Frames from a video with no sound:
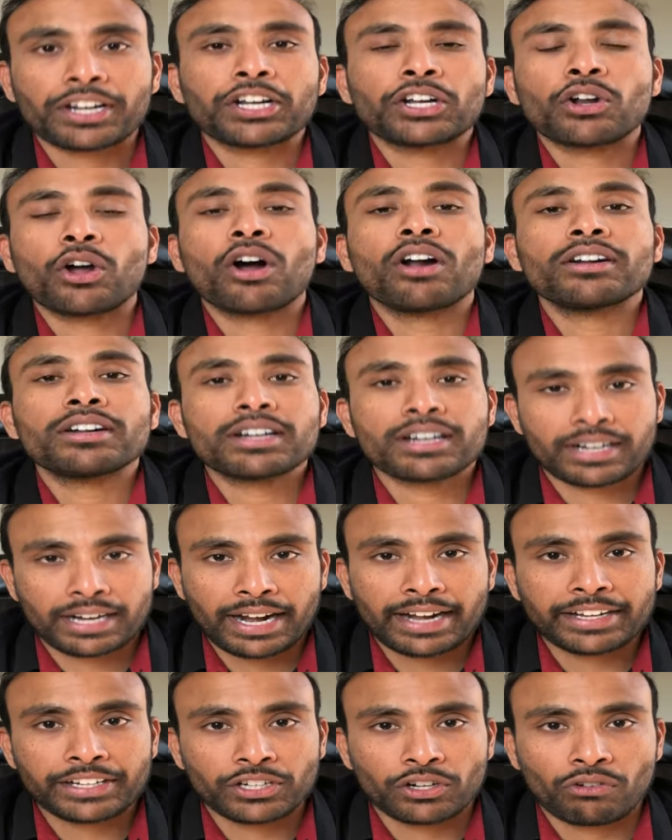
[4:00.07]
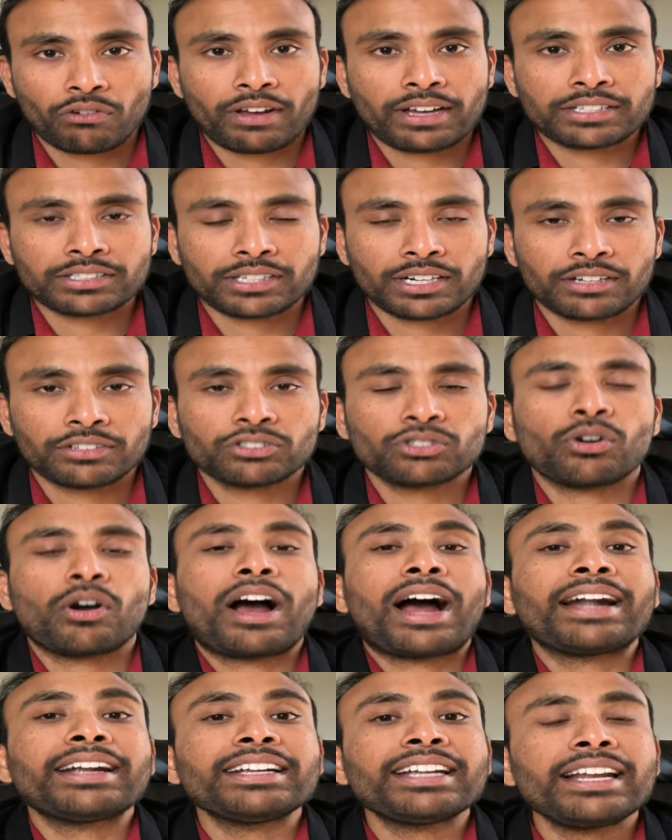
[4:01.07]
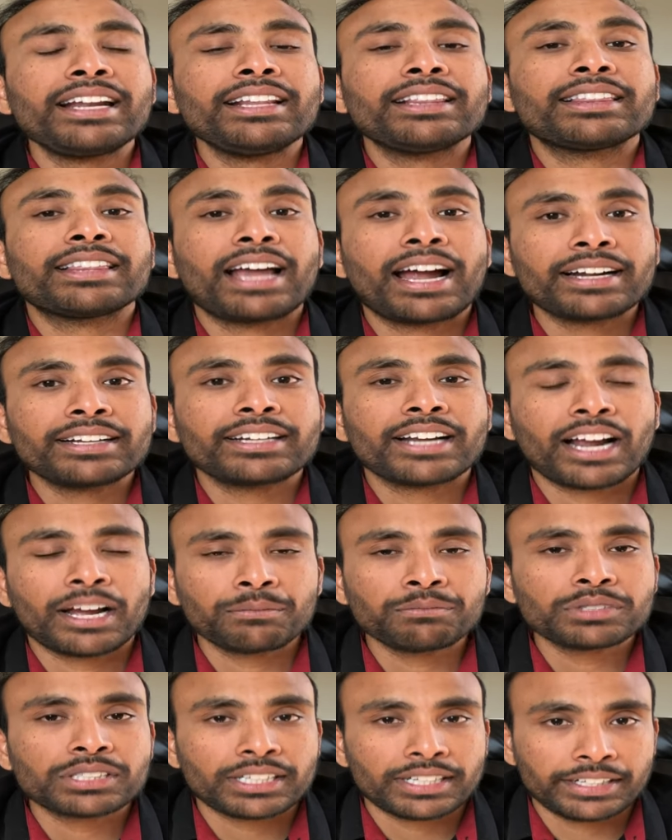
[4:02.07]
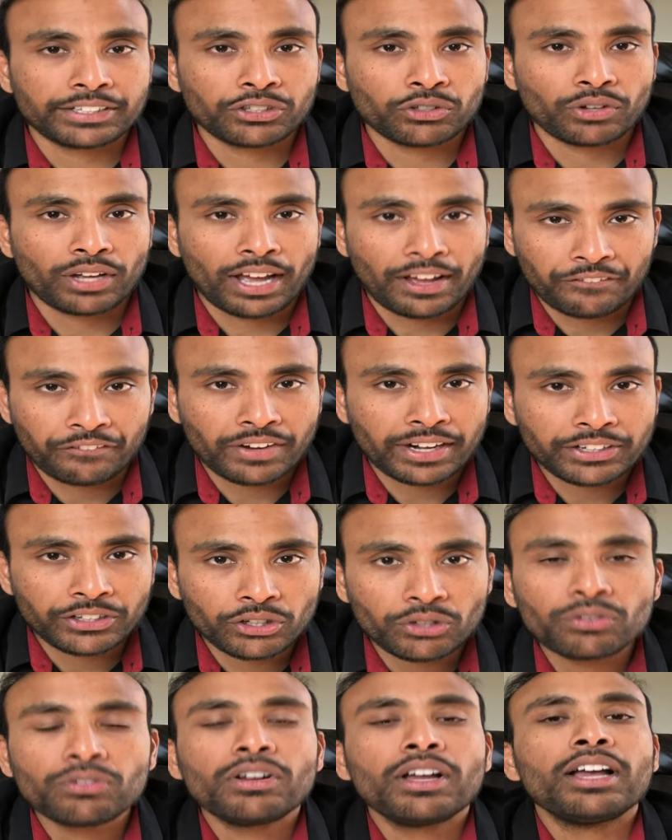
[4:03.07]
not right now actually so until that comes into effect